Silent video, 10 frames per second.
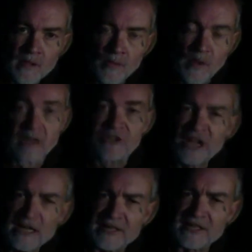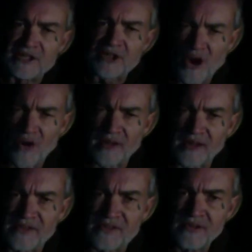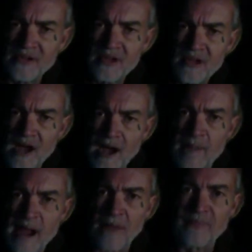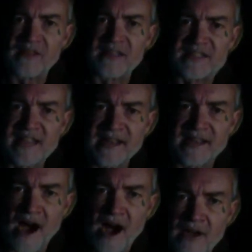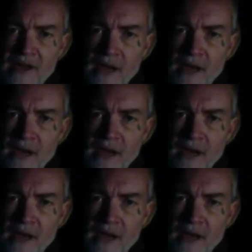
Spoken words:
Well, Jesus told us about the synagogue